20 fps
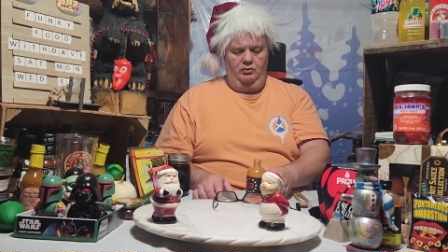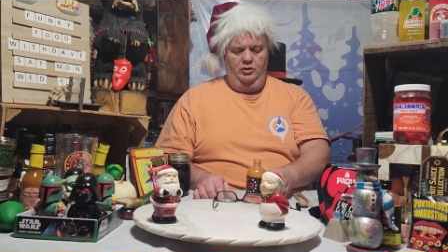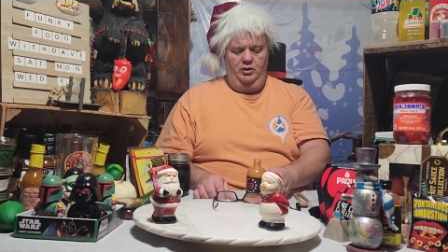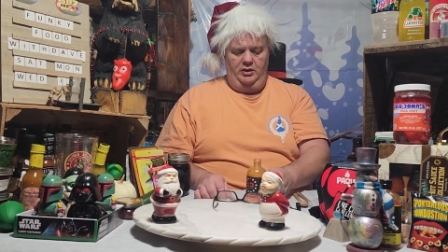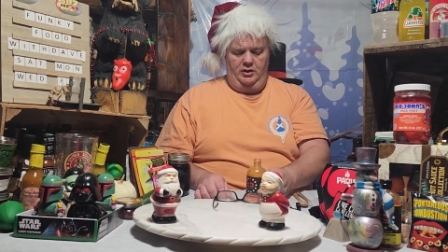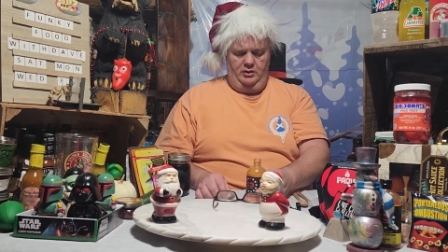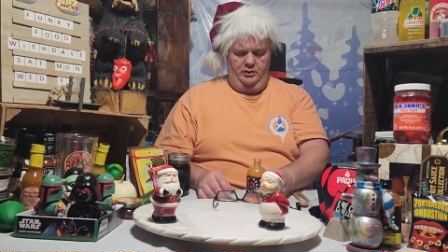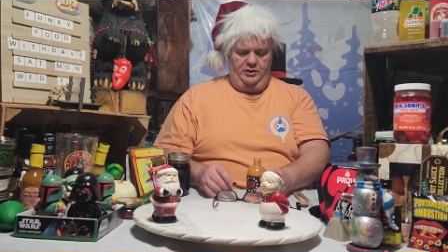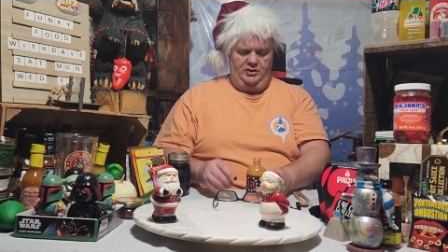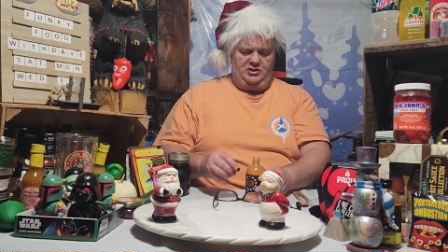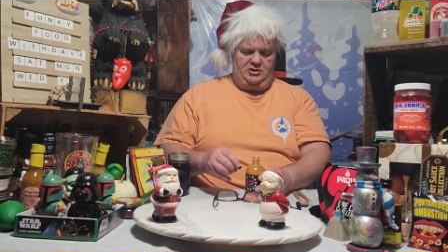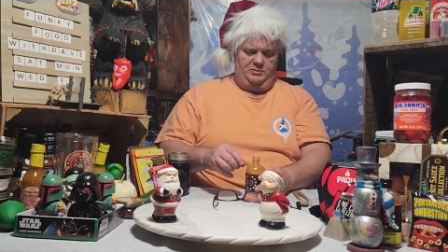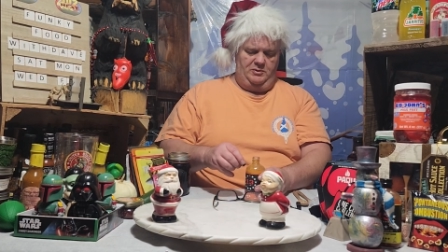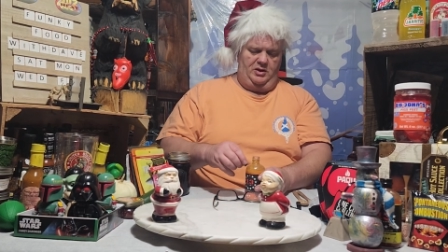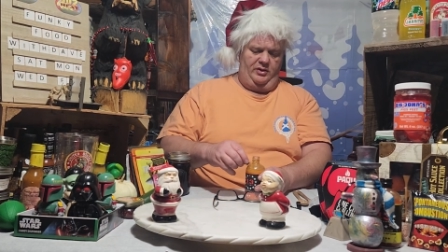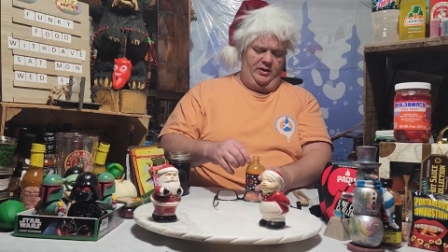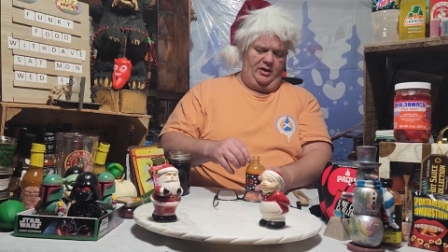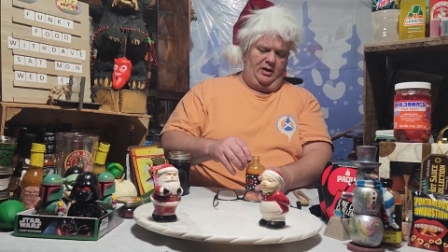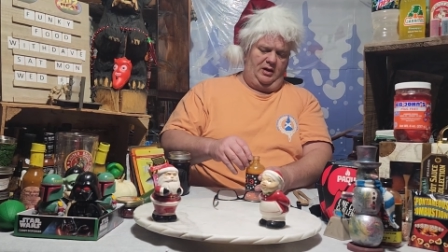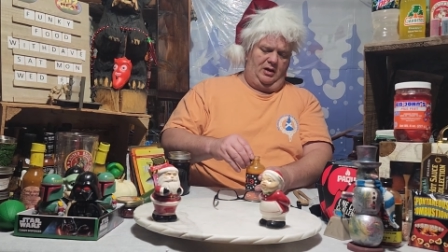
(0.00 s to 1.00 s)
really
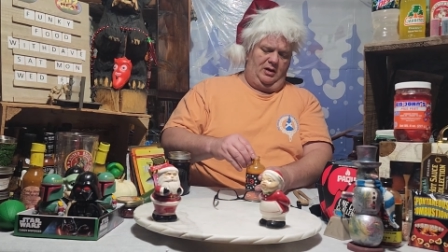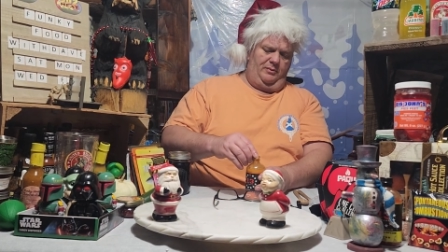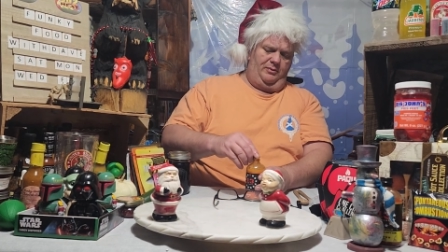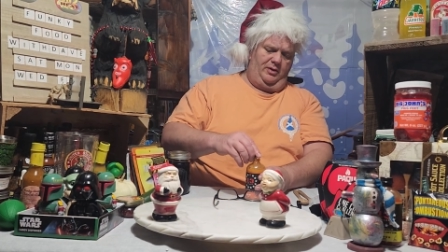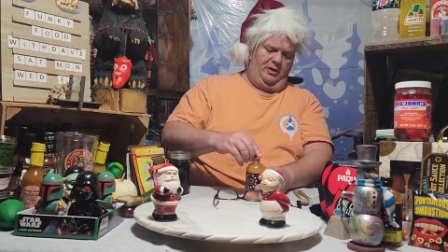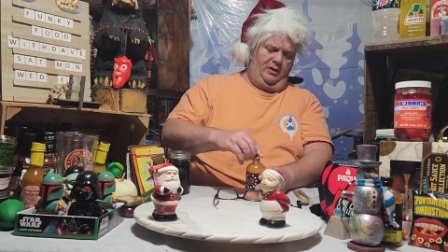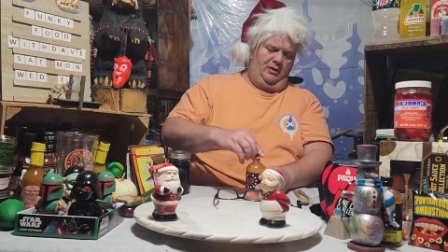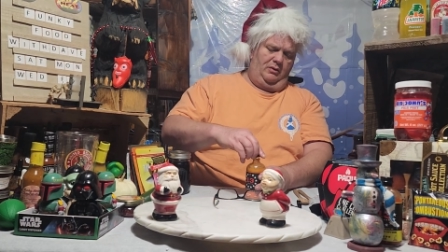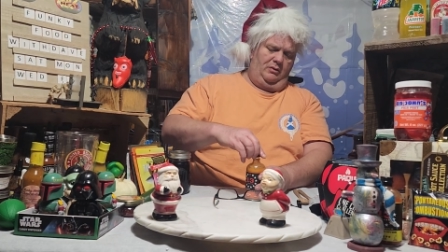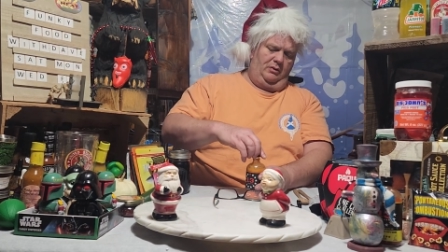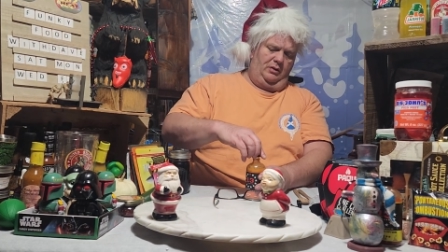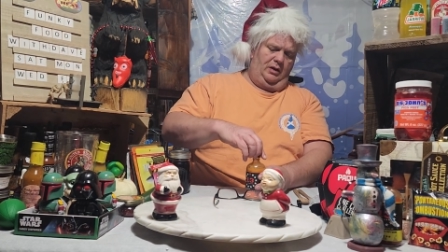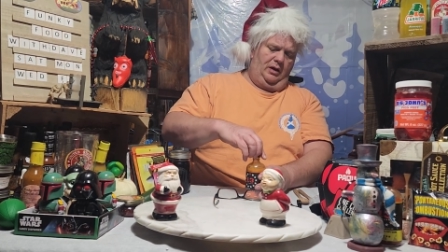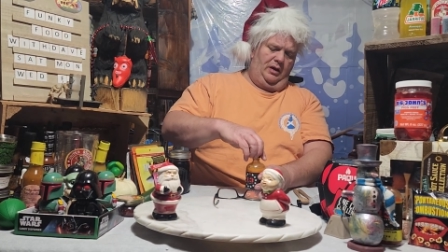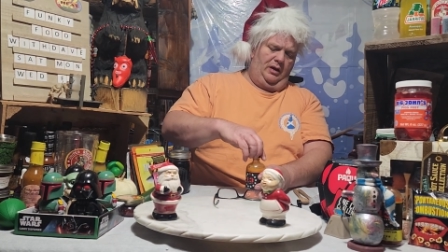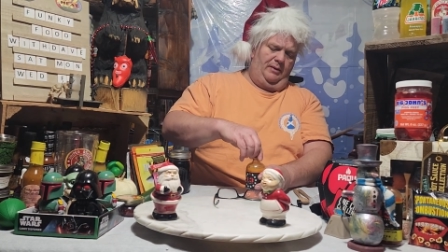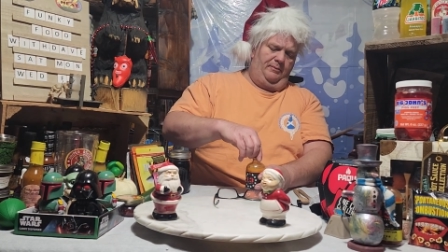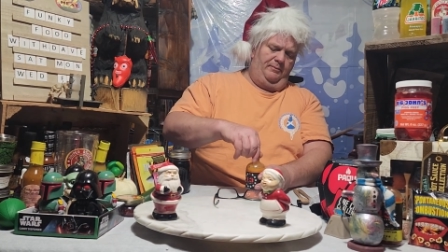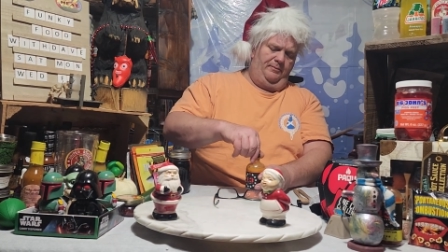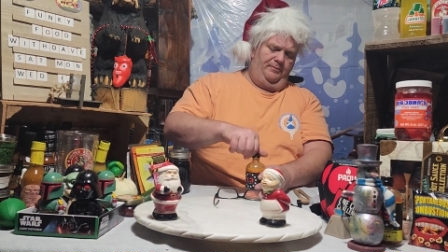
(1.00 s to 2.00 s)
smell that habanero
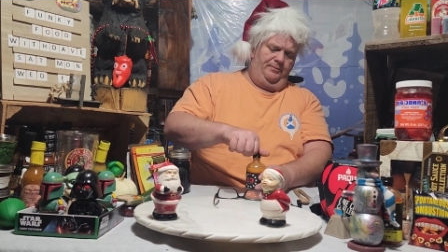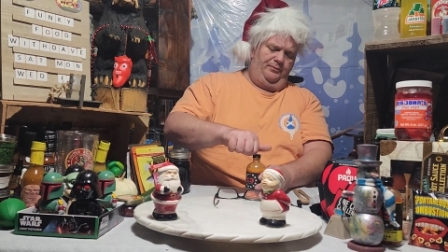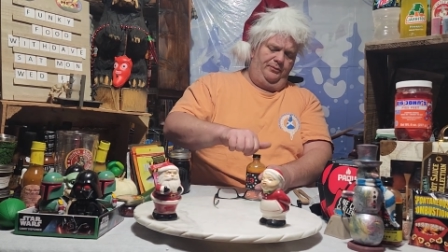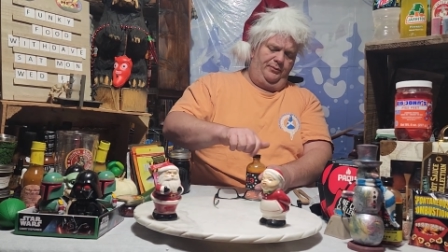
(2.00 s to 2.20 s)
lime.